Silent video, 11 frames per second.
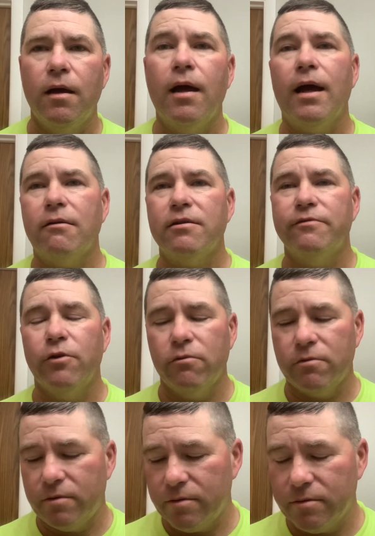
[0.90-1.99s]
Howdy
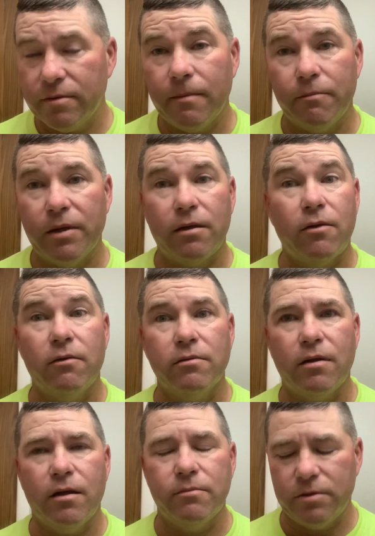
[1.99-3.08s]
folks, been a long
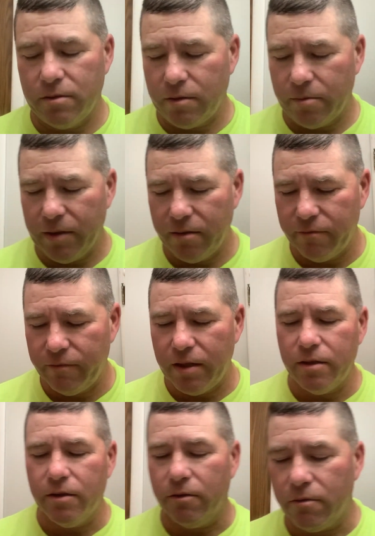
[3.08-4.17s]
time since I made a
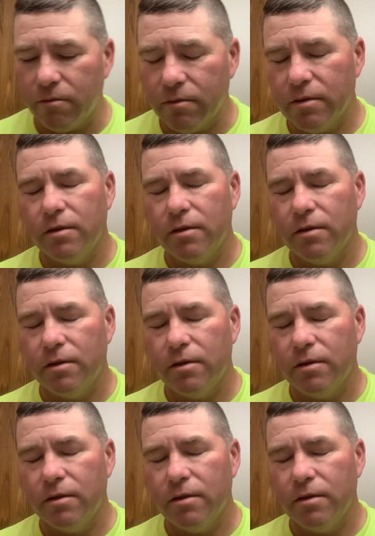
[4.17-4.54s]
video.